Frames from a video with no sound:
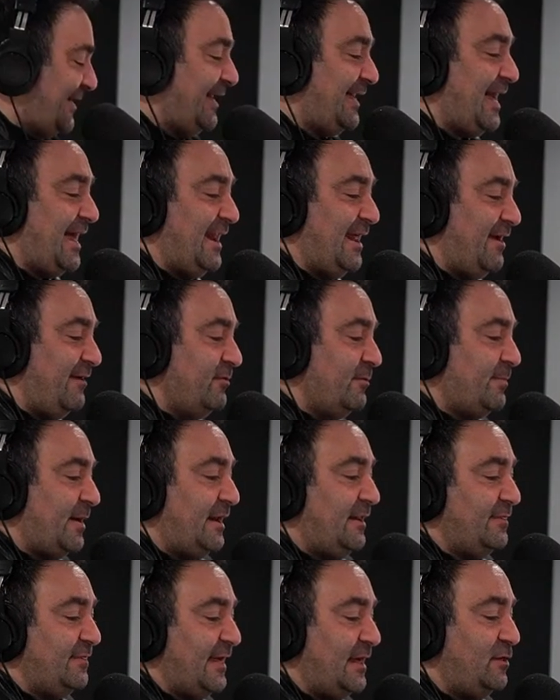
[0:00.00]
again,
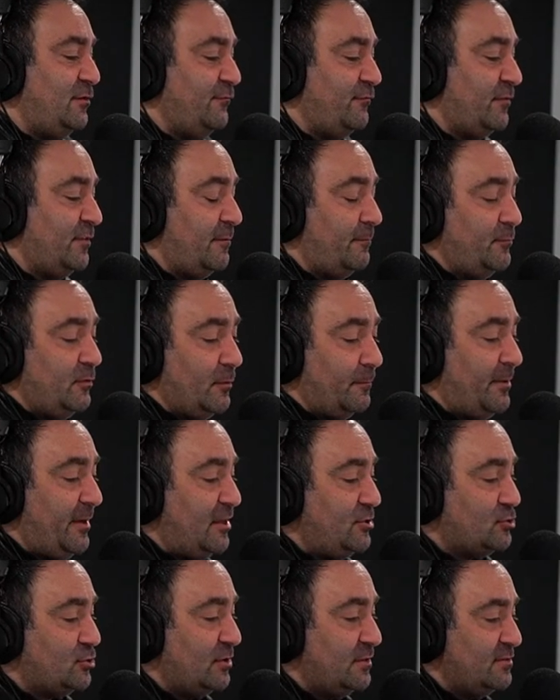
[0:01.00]
everybody, thank you for their, your
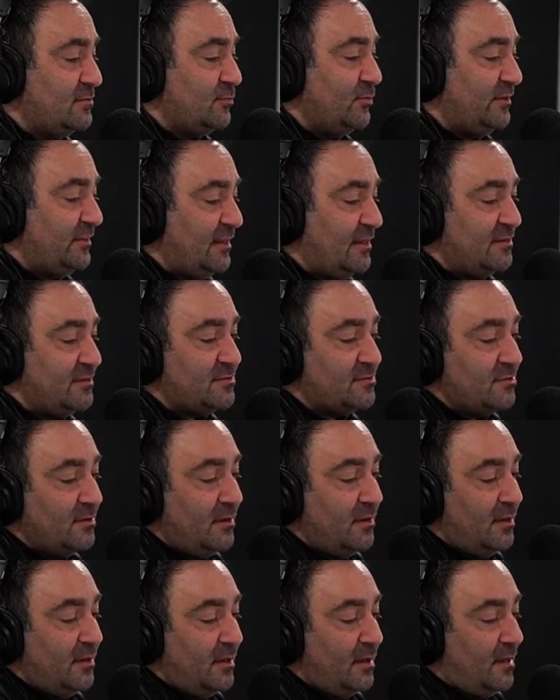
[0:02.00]
patience with this
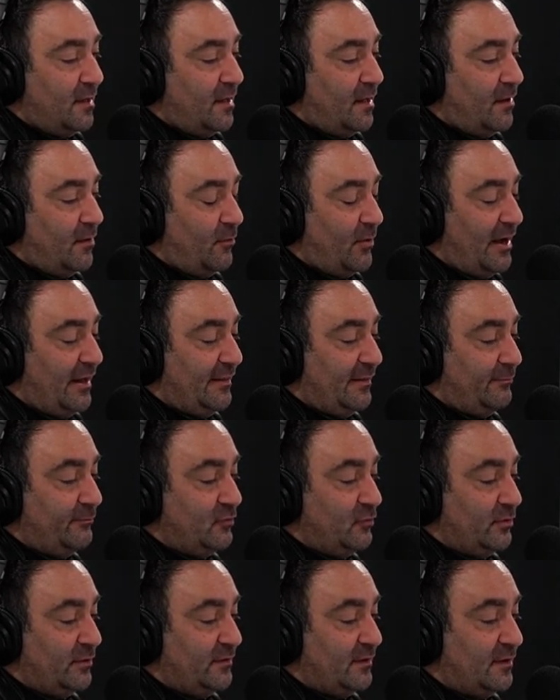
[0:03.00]
uh, while
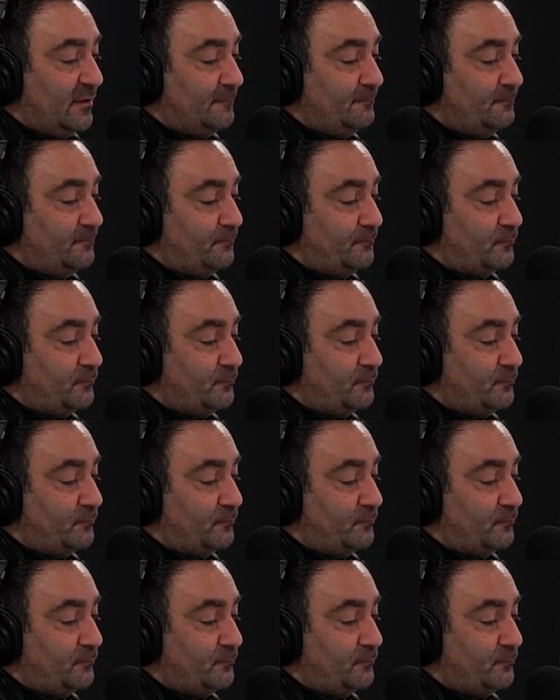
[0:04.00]
I'm doing that.